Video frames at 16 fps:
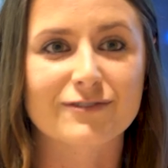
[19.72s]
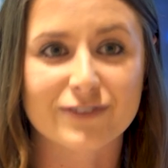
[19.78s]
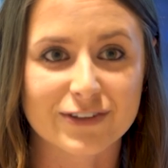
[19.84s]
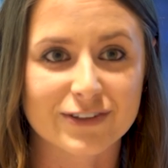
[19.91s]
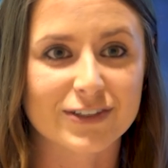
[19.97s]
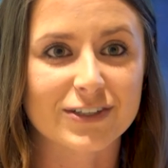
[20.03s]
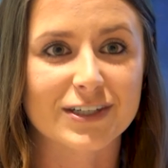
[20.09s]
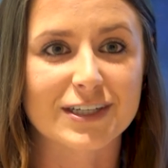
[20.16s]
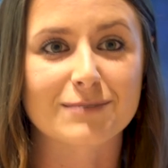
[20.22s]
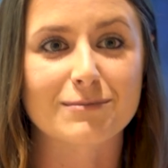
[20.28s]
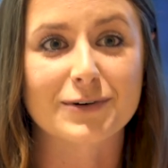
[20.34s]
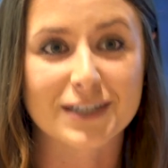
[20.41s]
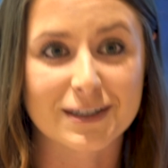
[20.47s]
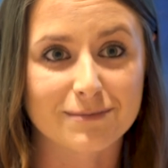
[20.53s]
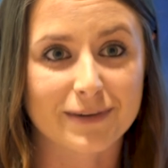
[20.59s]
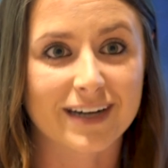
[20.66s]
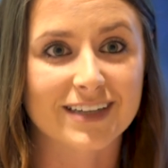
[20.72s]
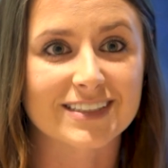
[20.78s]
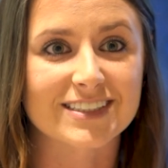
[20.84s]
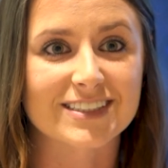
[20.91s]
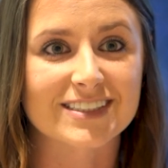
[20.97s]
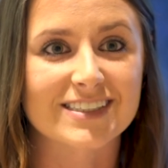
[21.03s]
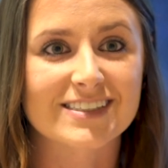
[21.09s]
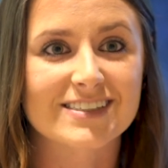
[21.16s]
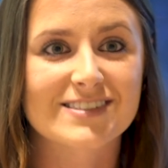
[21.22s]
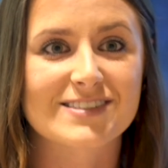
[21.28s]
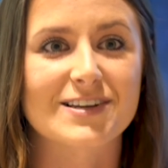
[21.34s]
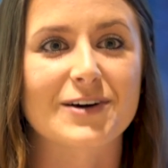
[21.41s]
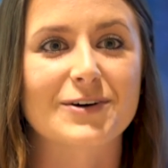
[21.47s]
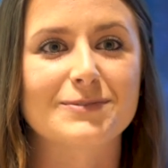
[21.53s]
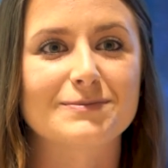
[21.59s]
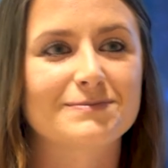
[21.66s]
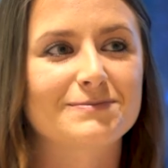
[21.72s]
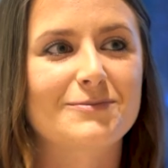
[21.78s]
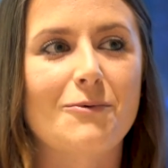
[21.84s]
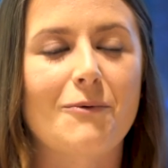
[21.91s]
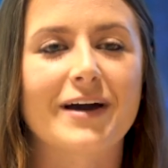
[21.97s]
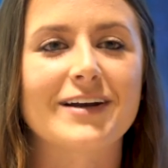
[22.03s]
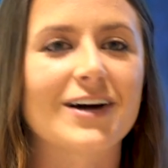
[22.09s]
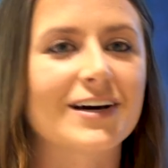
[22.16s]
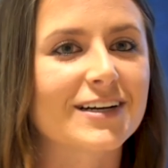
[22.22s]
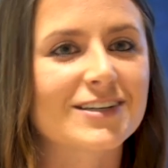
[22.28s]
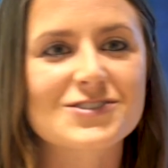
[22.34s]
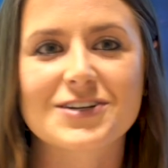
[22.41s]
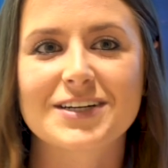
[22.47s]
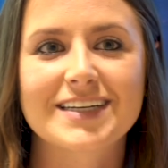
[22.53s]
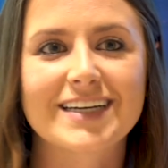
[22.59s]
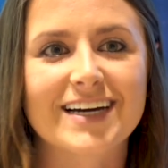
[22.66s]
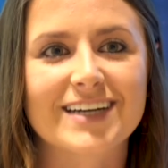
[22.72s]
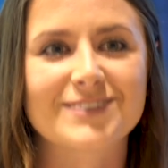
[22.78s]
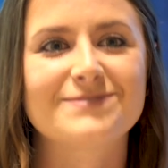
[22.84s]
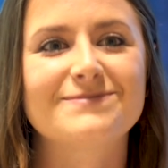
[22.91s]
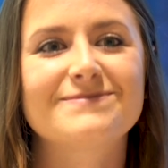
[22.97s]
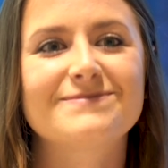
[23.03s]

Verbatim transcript: further in marine biology. So why not Australia?